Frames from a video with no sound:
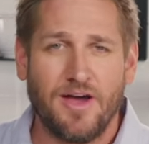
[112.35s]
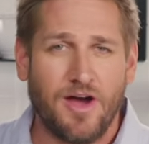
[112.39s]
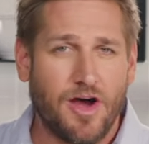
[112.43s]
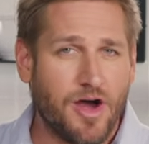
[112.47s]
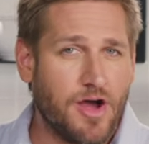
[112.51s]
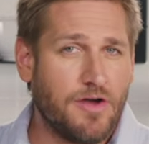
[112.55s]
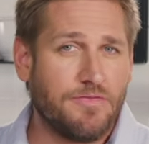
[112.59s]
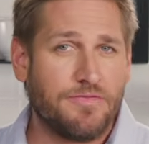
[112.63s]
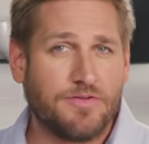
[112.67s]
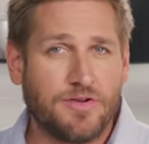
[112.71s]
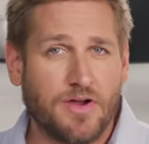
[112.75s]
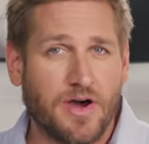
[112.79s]

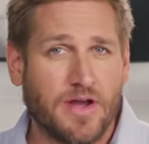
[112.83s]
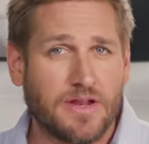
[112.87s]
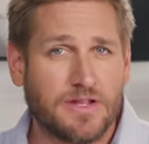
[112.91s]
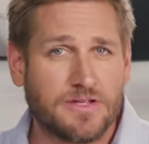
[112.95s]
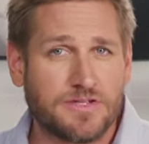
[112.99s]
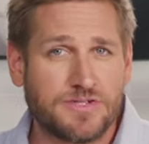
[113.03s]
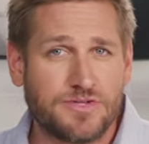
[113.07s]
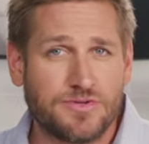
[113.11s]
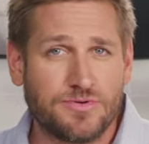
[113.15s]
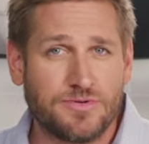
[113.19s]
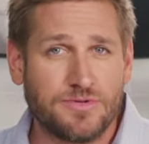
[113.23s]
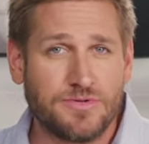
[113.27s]
Overnight
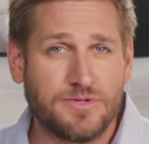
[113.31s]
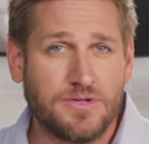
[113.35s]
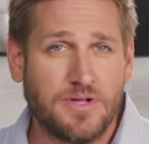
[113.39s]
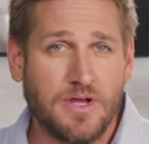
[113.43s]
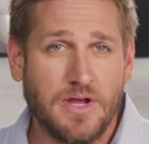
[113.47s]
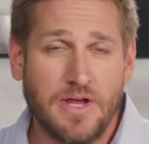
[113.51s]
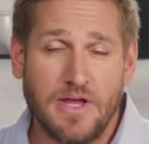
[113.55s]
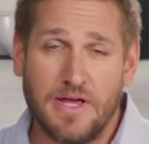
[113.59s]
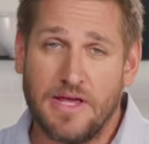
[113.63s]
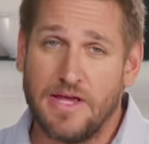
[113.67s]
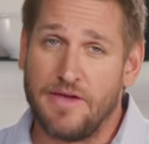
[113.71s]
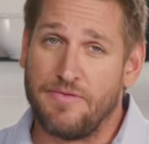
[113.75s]
is good.
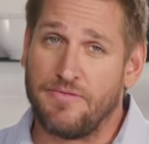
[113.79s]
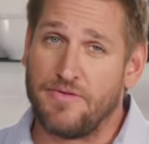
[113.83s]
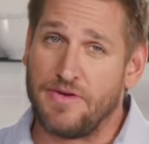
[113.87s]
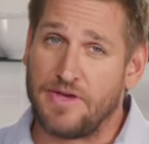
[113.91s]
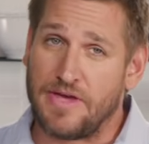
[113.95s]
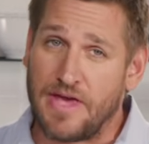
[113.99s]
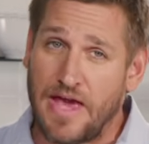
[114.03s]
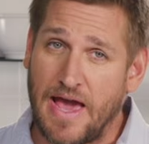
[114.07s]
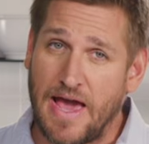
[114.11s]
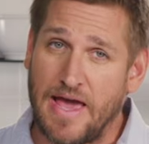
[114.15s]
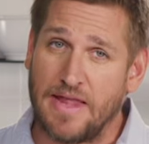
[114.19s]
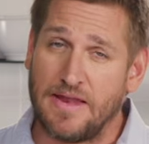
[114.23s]
If you
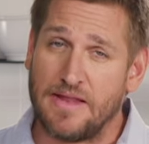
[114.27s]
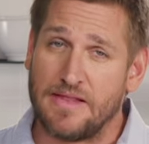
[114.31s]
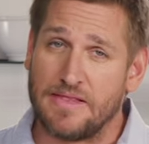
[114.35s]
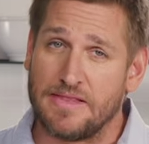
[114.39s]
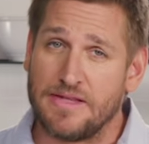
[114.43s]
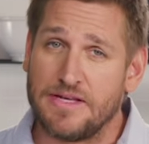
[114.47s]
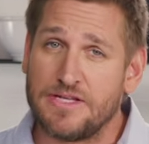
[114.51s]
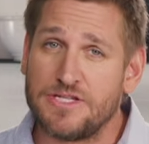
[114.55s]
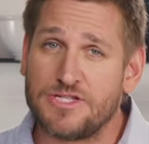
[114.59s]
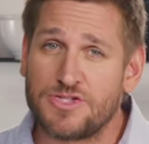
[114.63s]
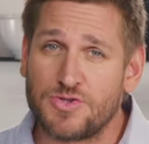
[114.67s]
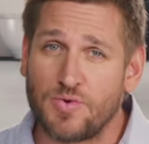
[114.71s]
can, at
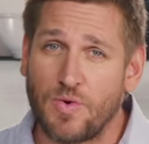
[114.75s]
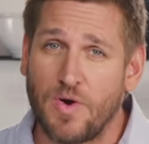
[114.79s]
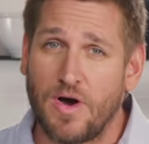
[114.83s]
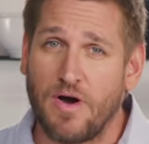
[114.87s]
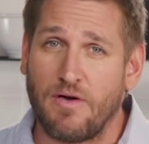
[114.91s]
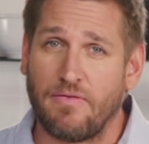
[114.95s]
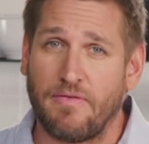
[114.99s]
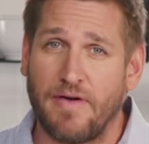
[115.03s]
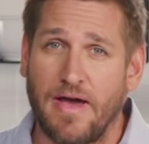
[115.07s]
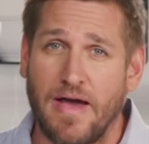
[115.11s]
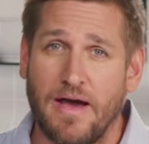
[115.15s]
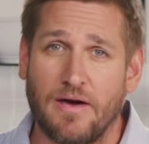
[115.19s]
least
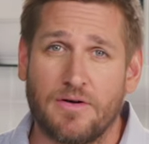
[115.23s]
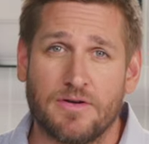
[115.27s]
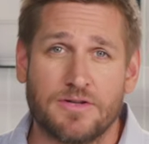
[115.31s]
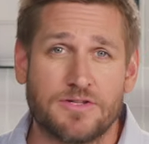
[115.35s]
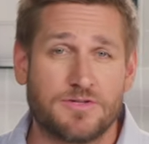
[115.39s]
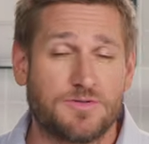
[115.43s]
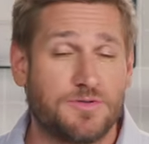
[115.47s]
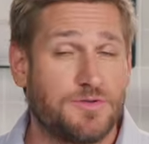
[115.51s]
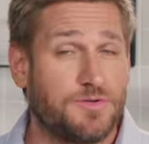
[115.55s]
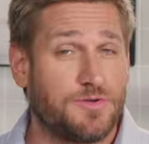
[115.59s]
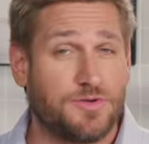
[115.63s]
12 hours.